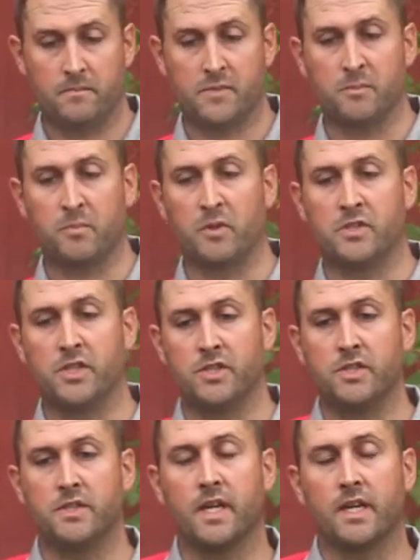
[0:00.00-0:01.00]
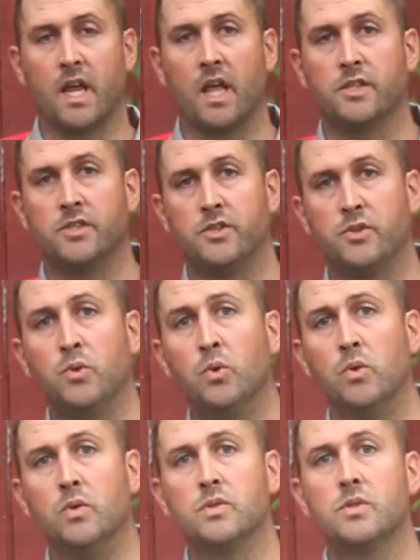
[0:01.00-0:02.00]
some precision technology
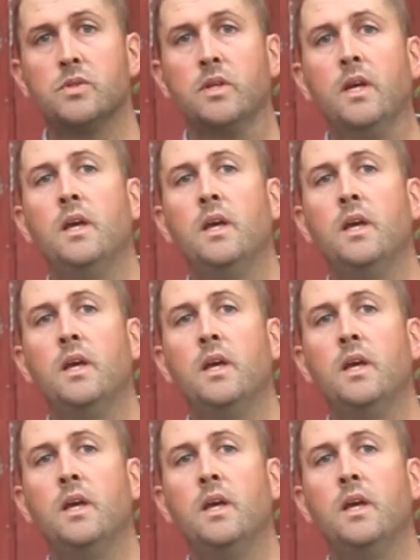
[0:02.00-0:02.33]
tools